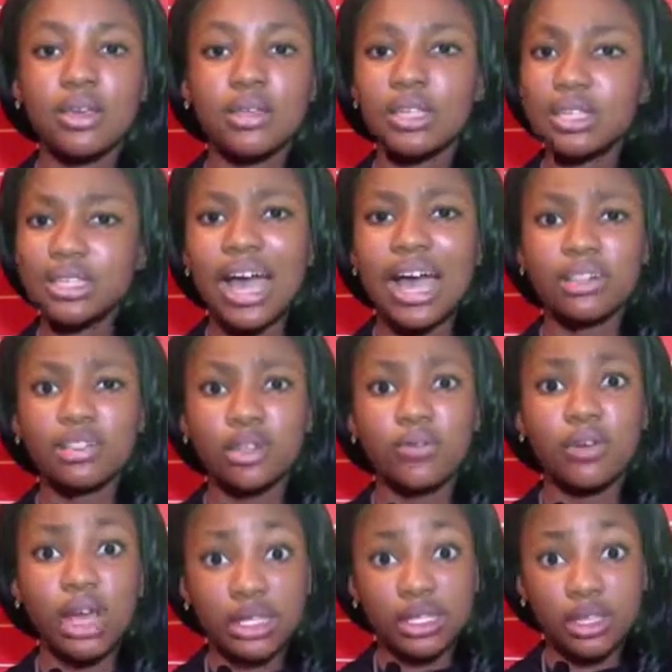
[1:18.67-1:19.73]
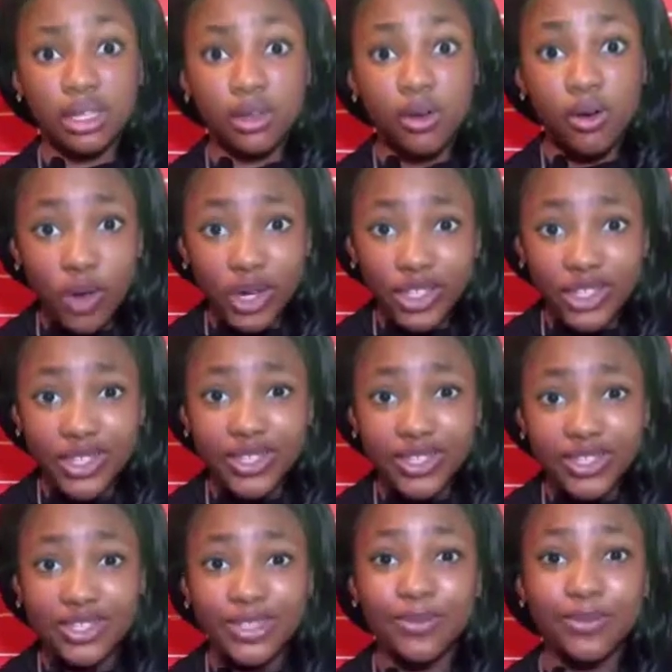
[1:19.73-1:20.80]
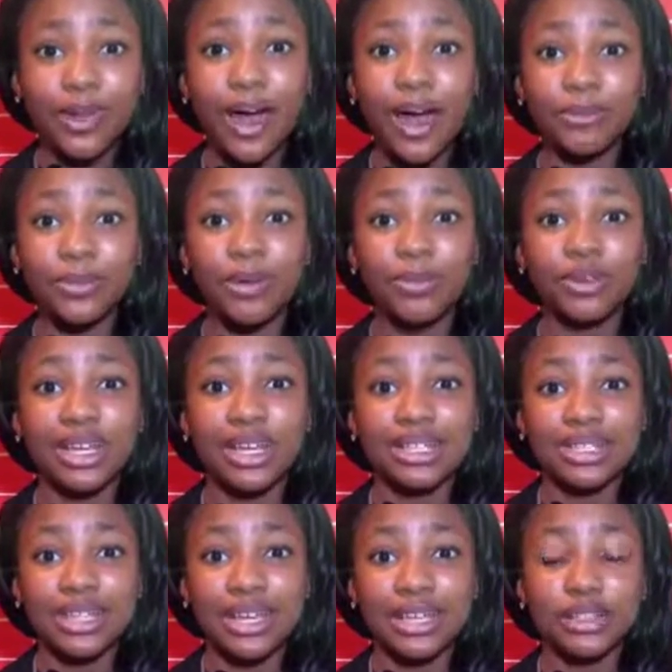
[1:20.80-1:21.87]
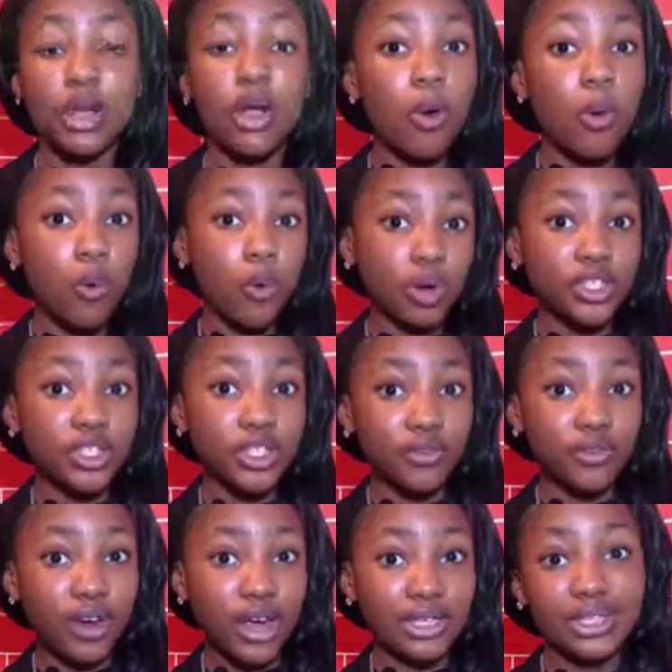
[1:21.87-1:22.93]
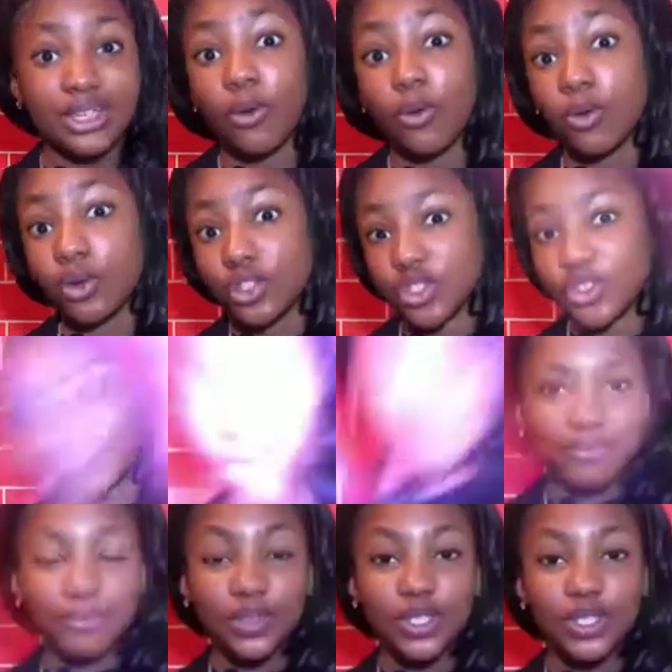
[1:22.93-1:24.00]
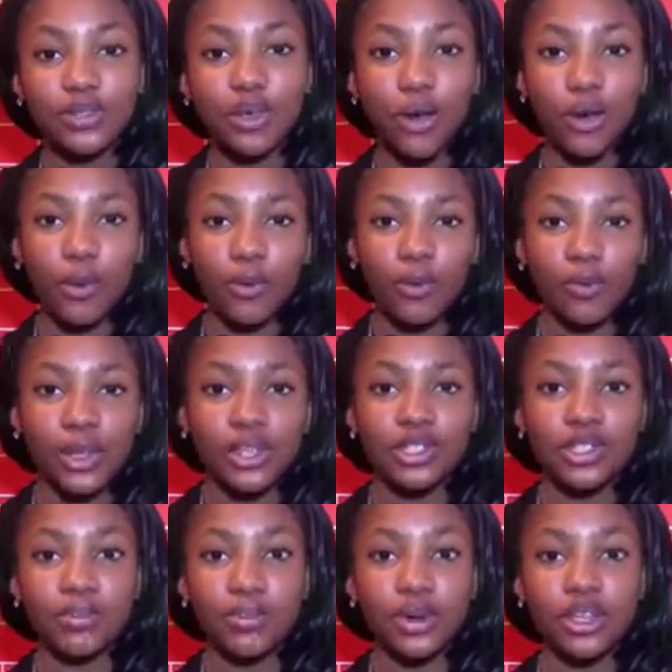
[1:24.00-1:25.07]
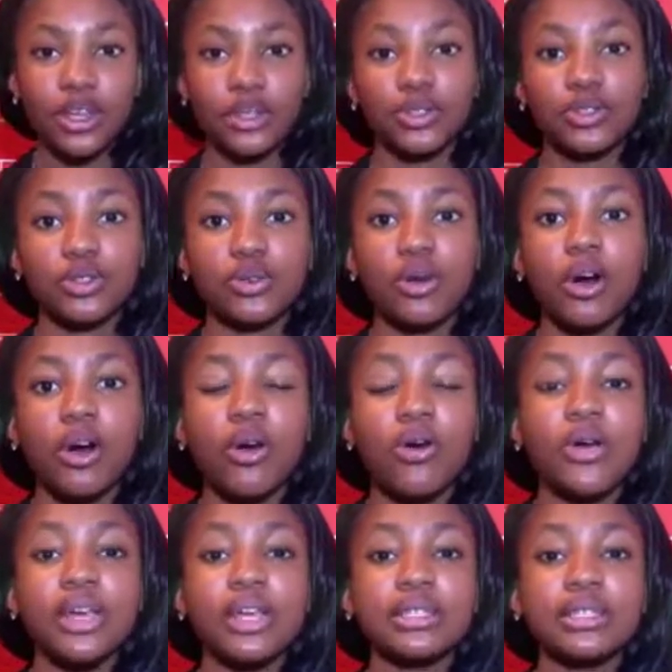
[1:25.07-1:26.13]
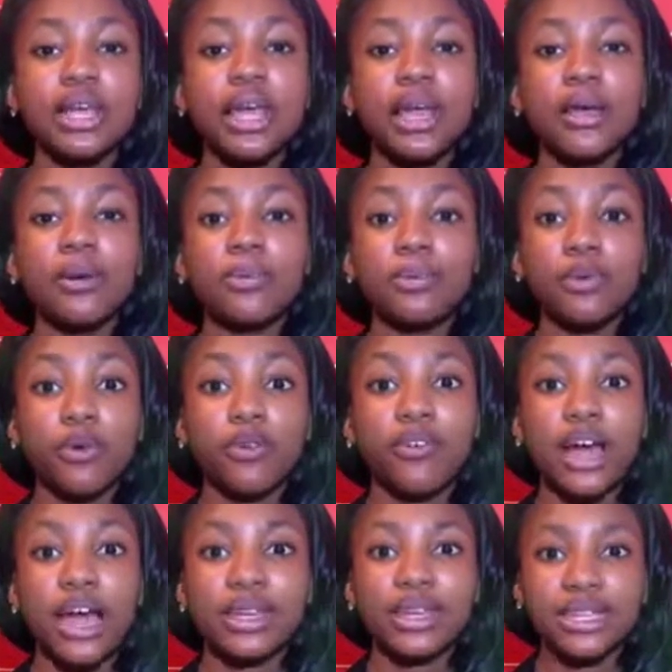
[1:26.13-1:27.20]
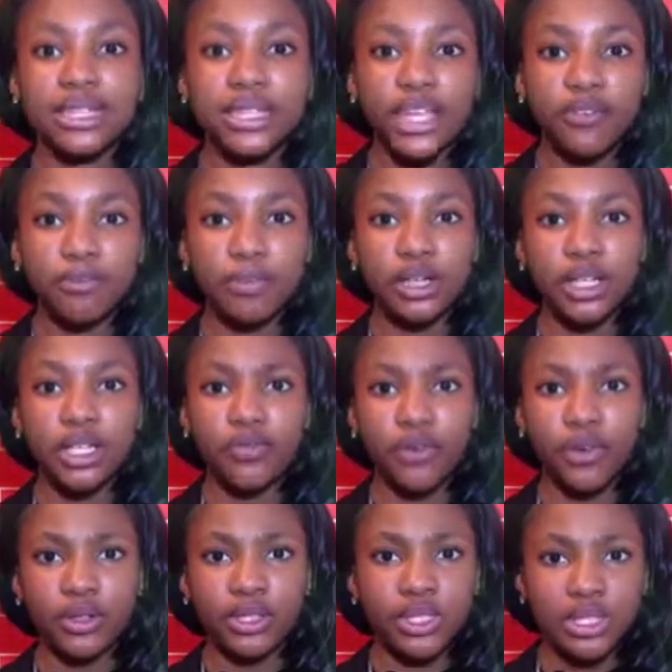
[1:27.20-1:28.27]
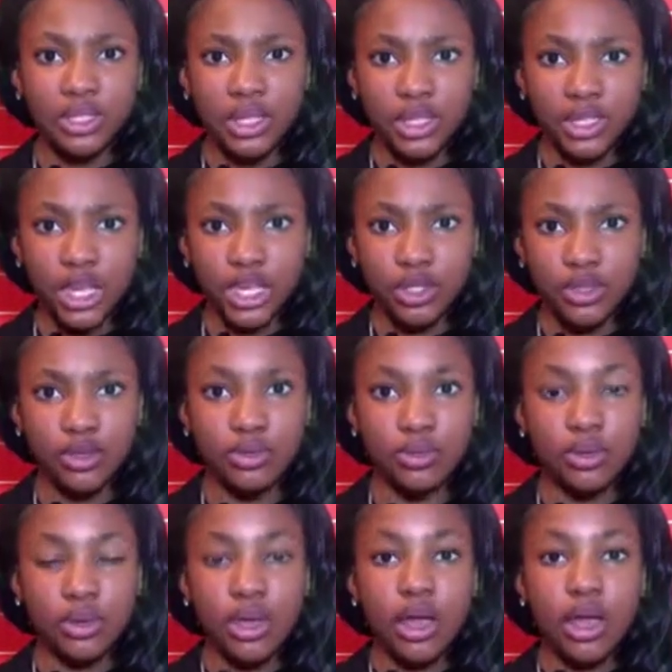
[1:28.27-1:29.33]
This act of asking questions will help them understand what is right and what is wrong. So, it's important to always provide a safe place for your teenagers to